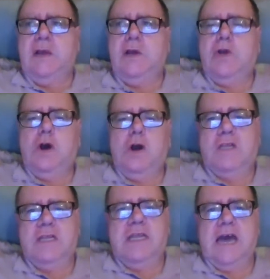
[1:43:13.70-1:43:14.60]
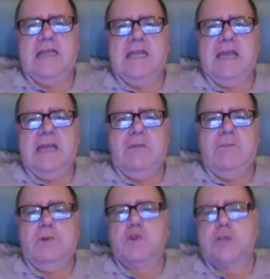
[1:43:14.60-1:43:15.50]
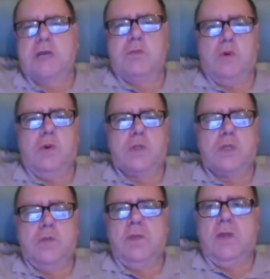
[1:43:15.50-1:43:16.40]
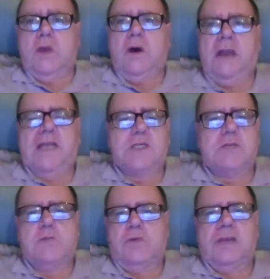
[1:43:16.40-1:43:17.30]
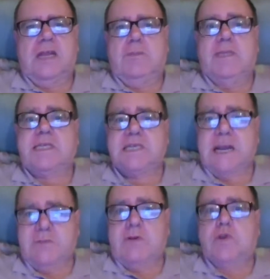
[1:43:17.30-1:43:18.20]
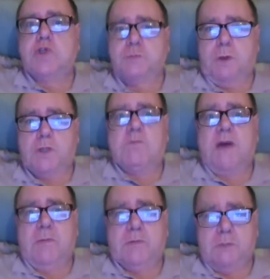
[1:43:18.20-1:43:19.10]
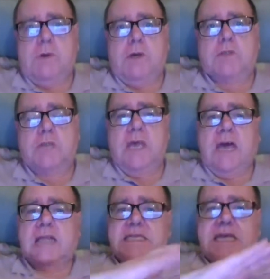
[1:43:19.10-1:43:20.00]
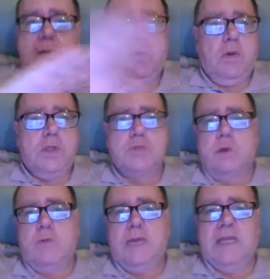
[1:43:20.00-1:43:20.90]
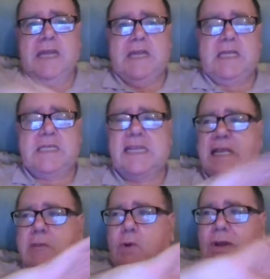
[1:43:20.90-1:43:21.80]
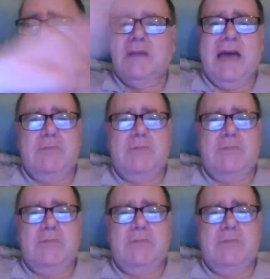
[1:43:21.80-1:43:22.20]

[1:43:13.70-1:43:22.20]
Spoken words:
concocted the idea that we put trigger warnings on Alice in Wonderland to be sacked on the spot if I was the boss. I'd sack all these woke idiots. I'd get them all out